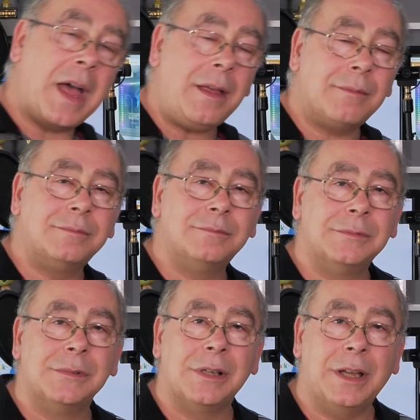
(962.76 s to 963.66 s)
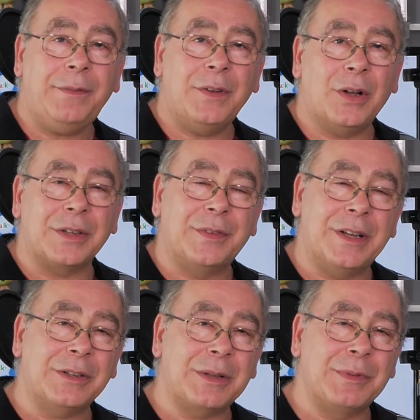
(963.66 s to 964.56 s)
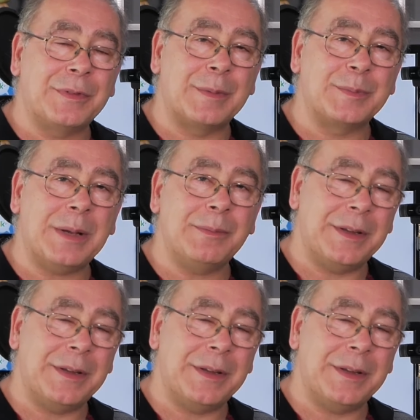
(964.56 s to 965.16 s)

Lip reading: that, if you like this video, give us a thumbs up.